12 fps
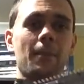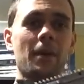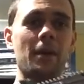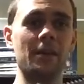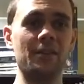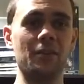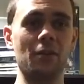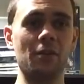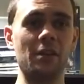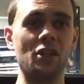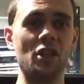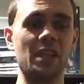but it's got
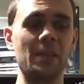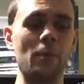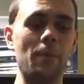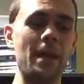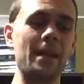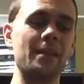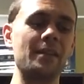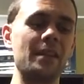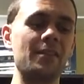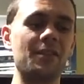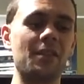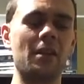an ejectable
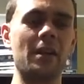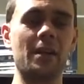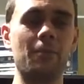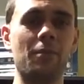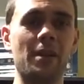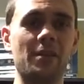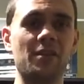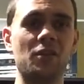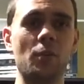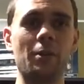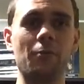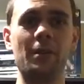magazine so that I can practice
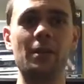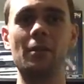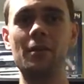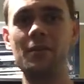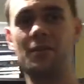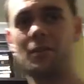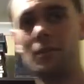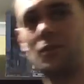doing reloads.